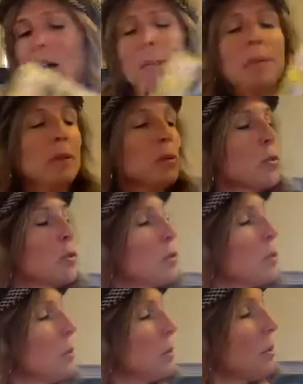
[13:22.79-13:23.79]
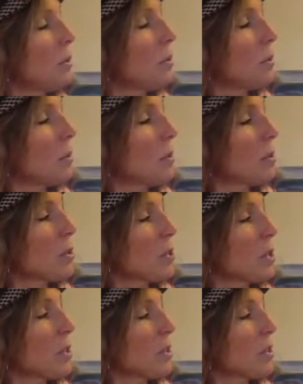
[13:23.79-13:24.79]
Middle School, The
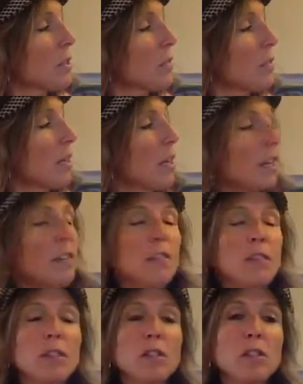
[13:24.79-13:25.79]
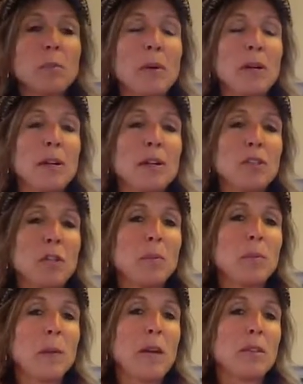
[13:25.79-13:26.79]
Worst Years of My Life. This is by
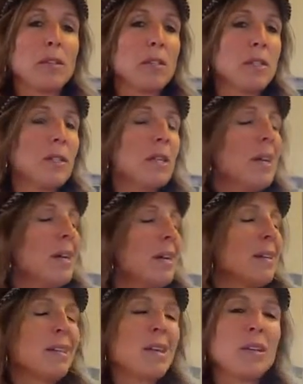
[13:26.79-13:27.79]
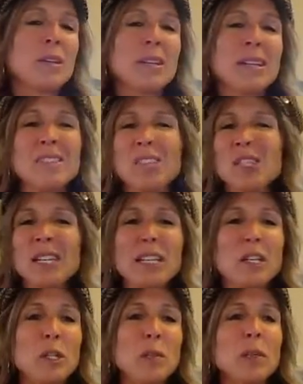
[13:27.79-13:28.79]
James Patterson. Another just kind
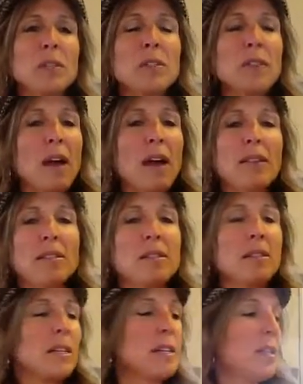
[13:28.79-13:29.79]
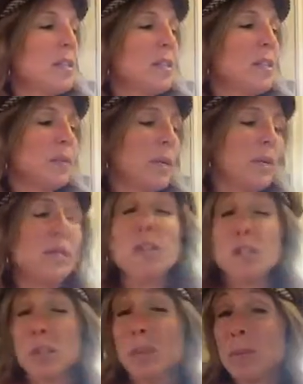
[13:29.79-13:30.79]
of humorous, fast, and easy read.
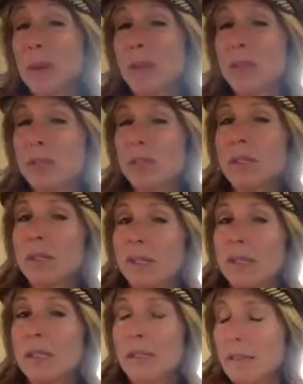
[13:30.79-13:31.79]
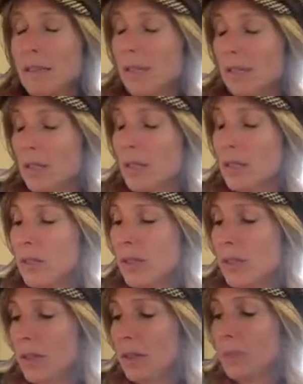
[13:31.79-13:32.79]
James Patterson is an excellent
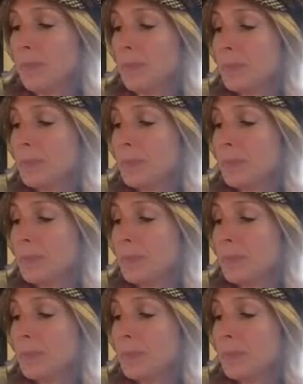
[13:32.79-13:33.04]
author.